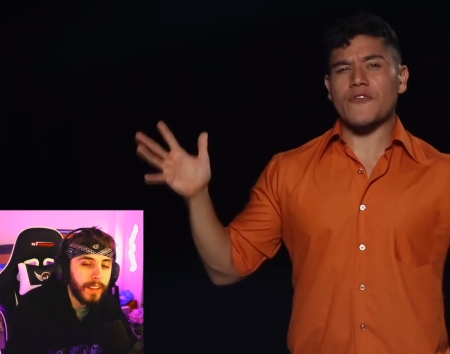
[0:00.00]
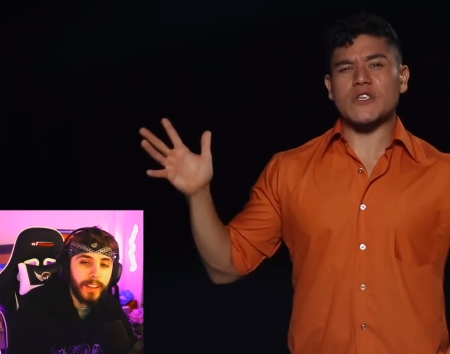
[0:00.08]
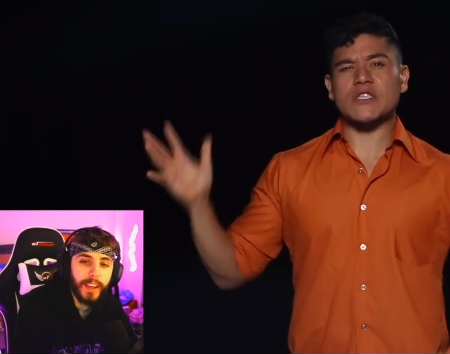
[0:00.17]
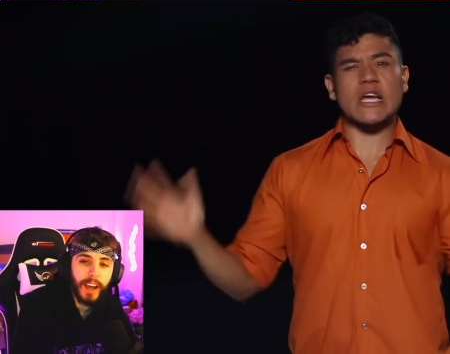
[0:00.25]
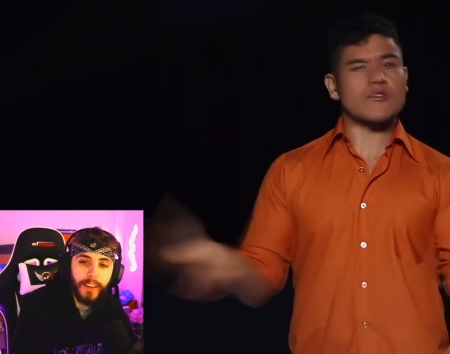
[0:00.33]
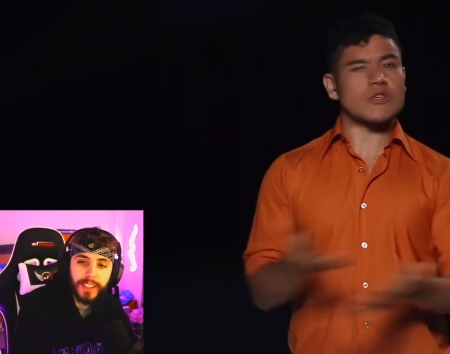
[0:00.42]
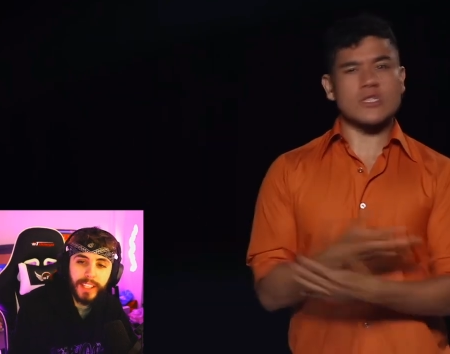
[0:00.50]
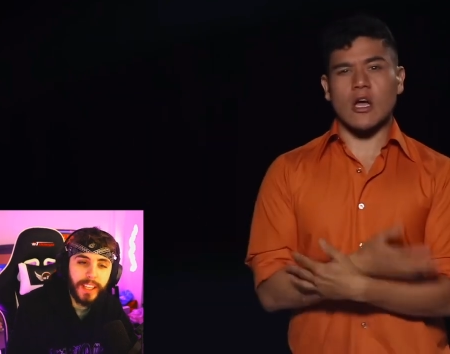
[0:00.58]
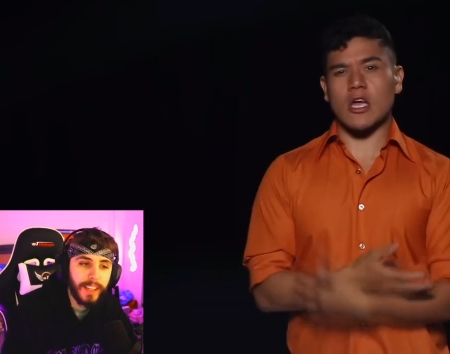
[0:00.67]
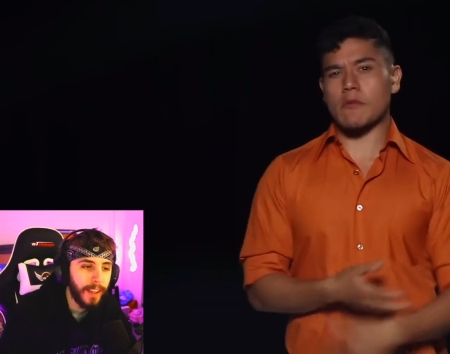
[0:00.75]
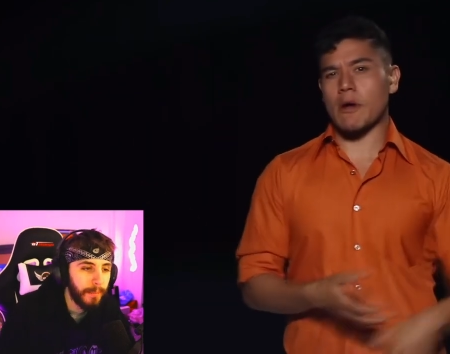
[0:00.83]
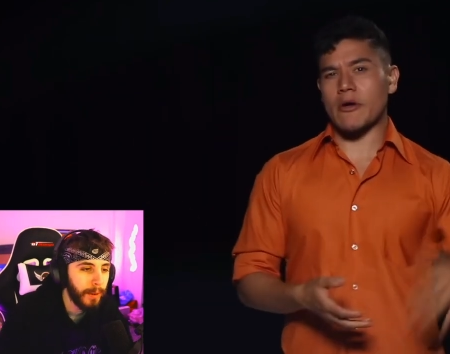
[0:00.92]
Speaker 1: go on. Yeah, I've
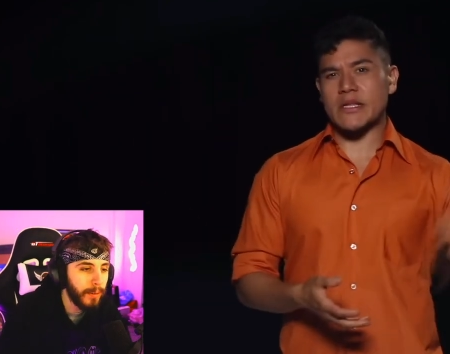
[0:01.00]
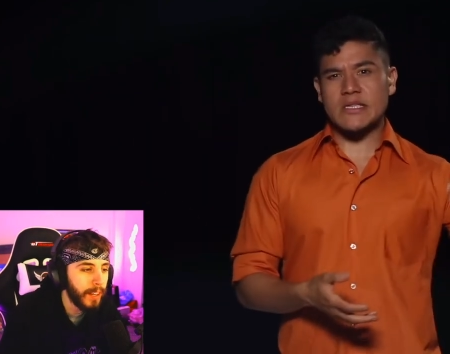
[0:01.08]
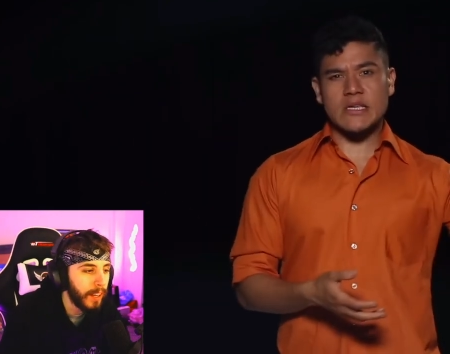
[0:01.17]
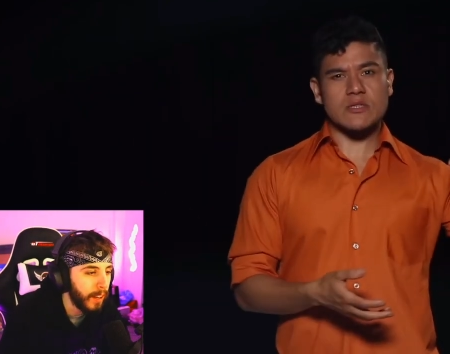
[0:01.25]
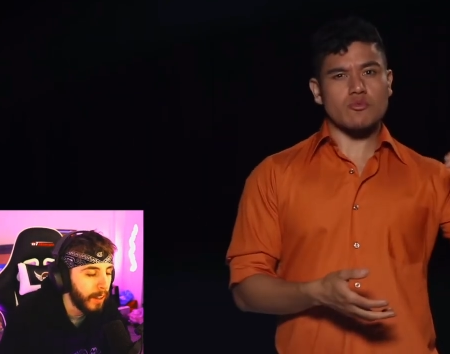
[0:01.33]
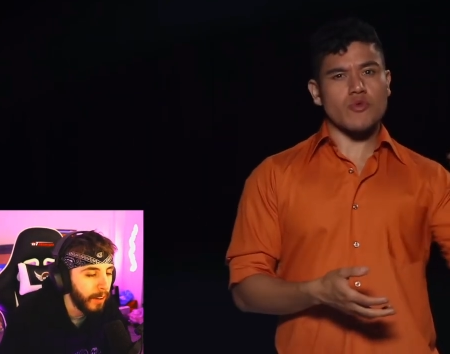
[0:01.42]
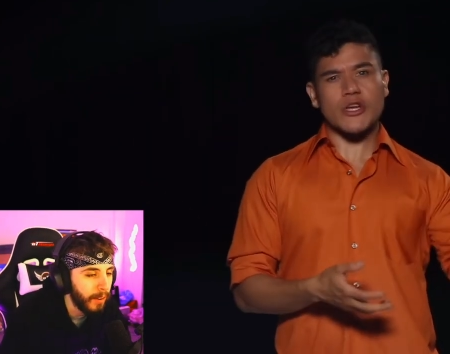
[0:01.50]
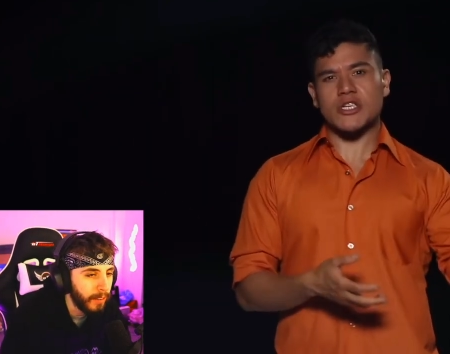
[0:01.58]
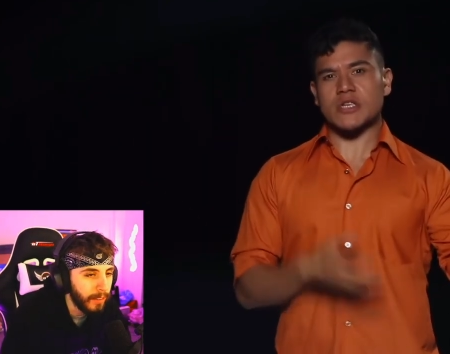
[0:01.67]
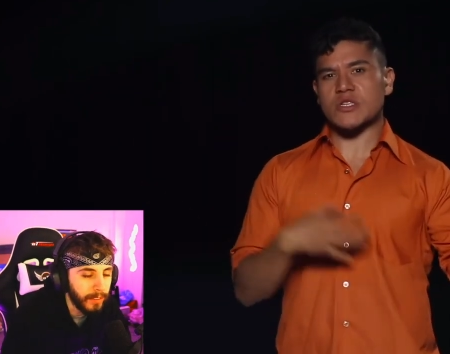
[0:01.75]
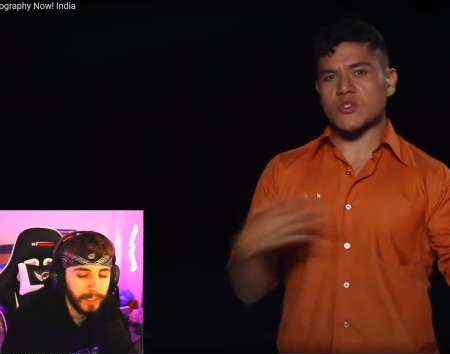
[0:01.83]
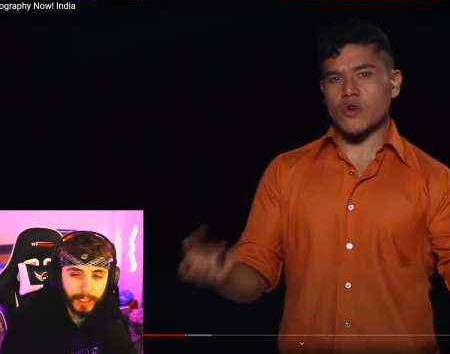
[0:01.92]
seen that building
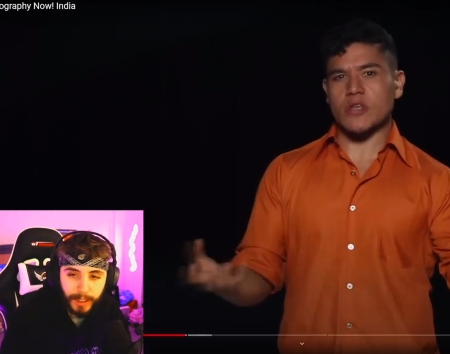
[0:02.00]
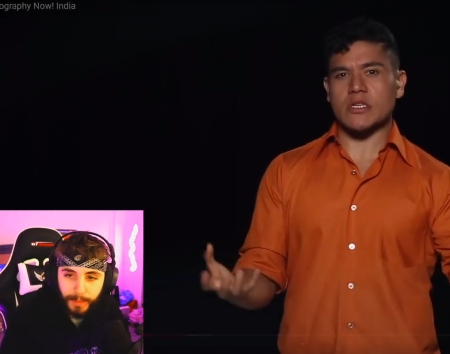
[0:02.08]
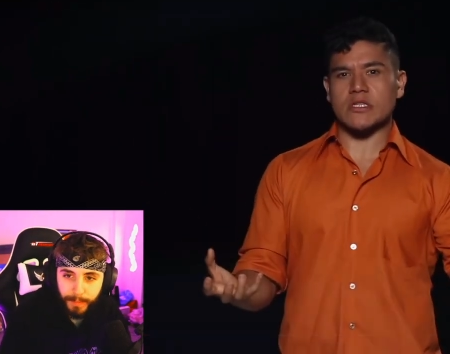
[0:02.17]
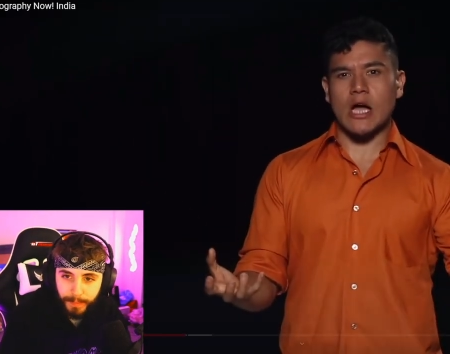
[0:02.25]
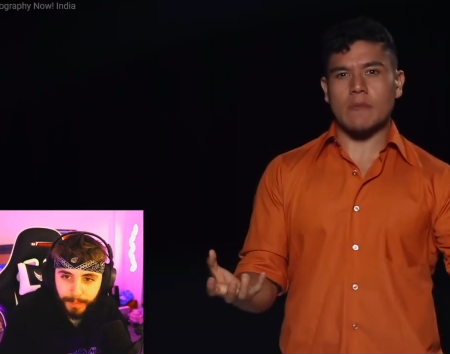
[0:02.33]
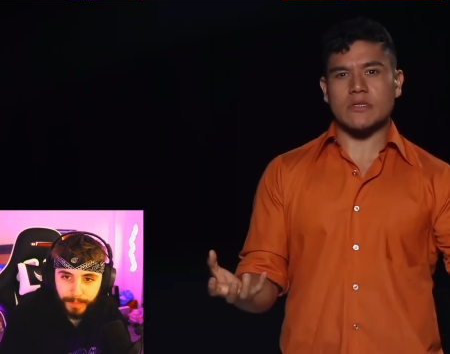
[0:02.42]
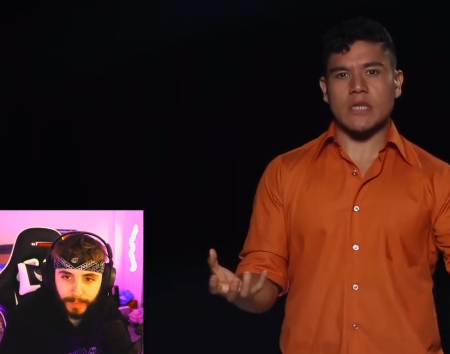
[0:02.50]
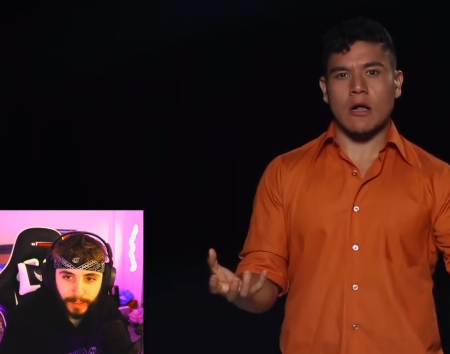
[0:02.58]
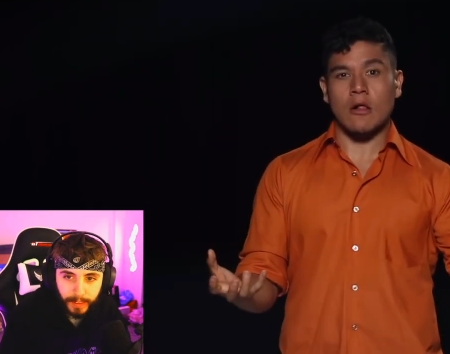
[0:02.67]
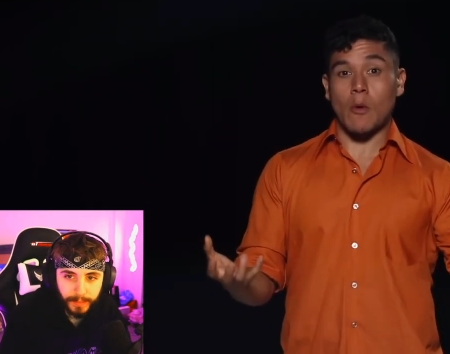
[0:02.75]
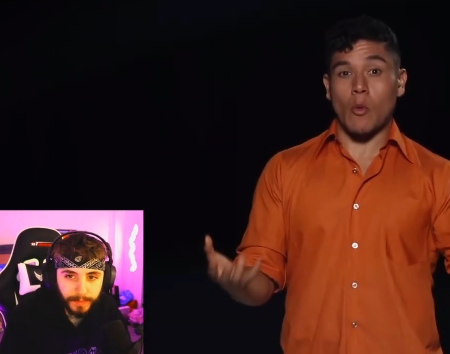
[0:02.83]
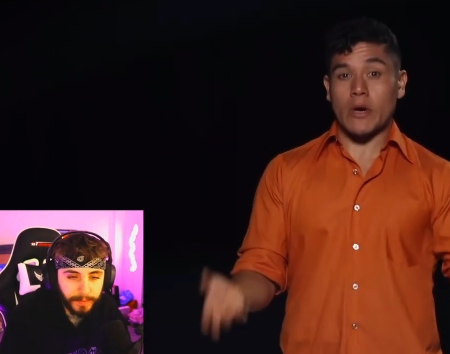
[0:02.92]
loads. Bridge constructed
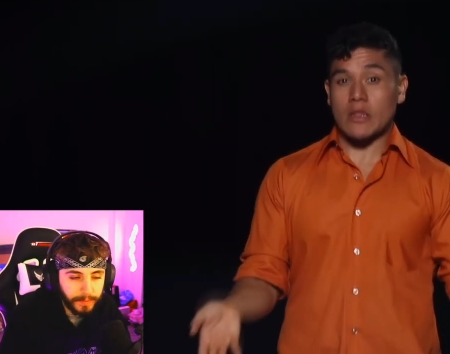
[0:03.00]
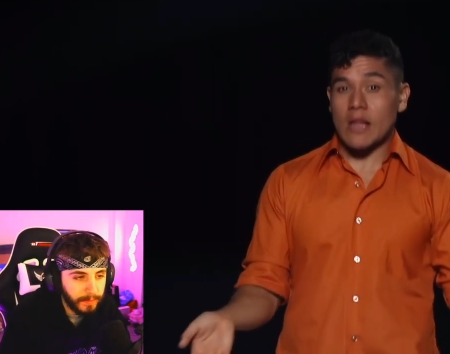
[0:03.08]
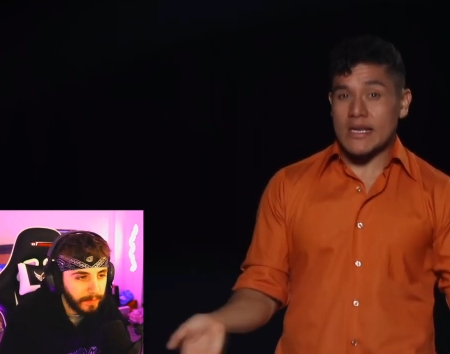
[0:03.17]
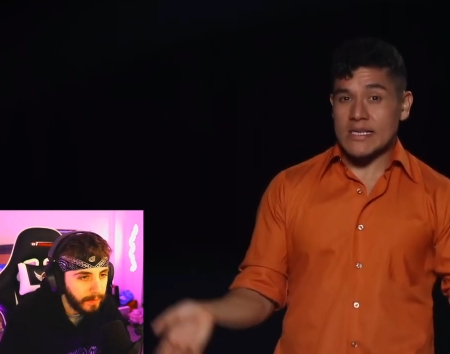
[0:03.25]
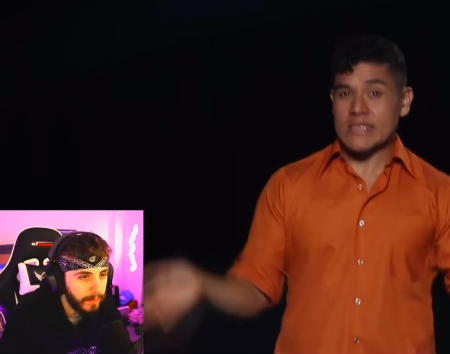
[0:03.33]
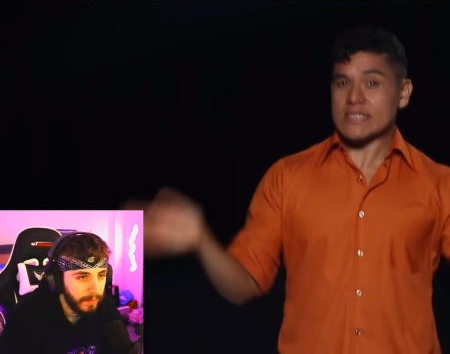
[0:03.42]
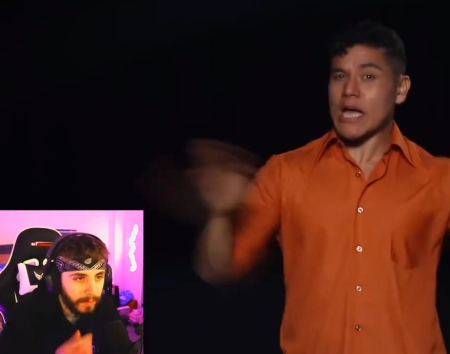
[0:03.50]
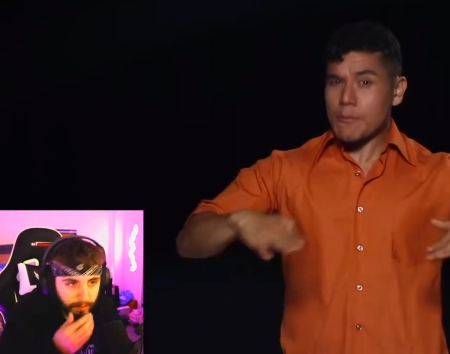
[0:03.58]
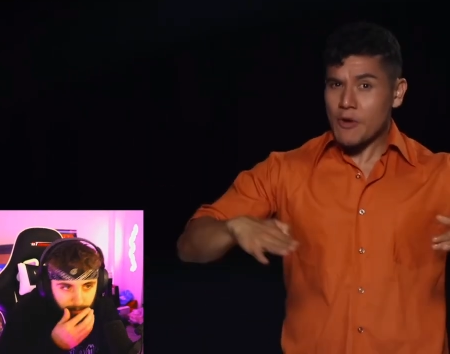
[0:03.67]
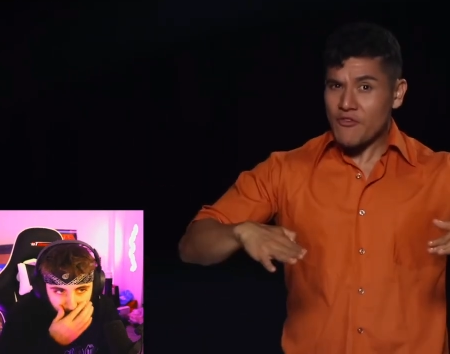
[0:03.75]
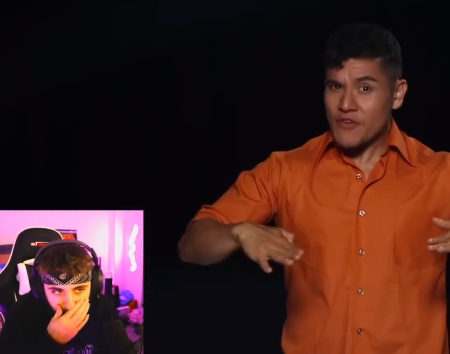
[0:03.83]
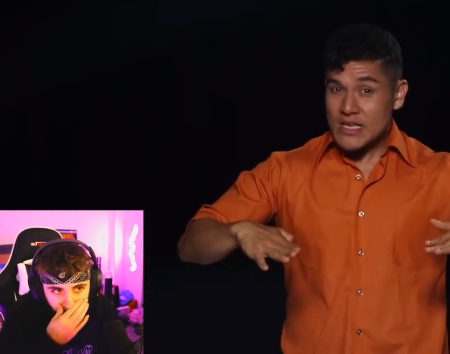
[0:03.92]
domicile, but what it lies
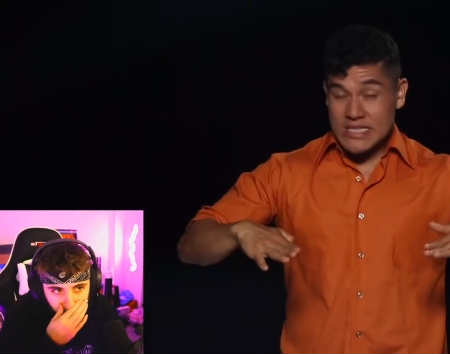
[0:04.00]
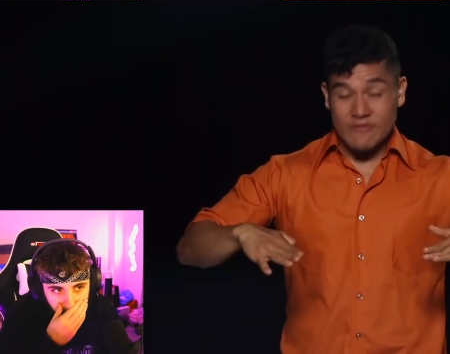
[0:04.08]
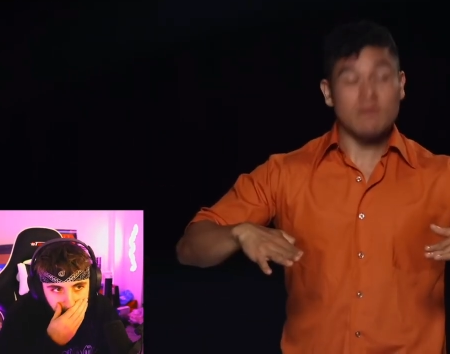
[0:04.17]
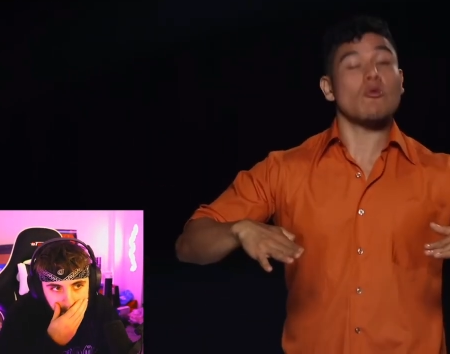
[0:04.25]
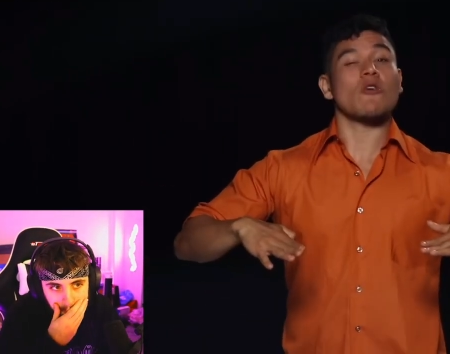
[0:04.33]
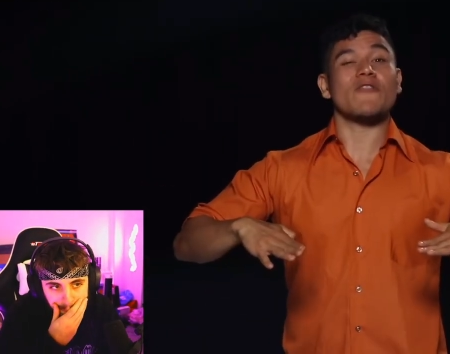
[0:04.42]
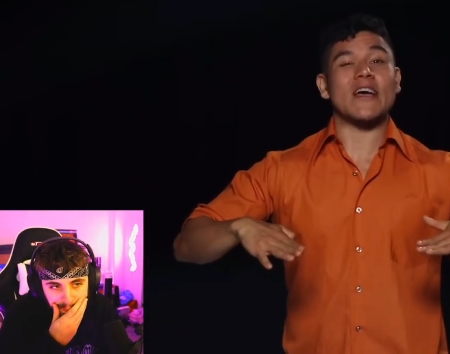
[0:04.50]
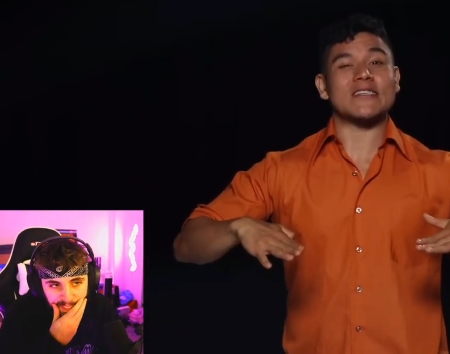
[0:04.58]
on top of is even more